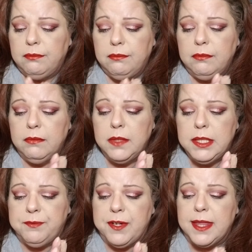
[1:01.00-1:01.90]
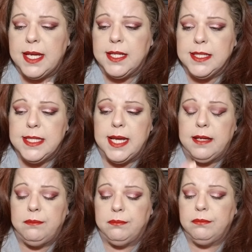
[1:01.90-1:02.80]
Different things that
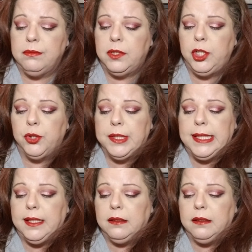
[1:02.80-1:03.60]
you'll need.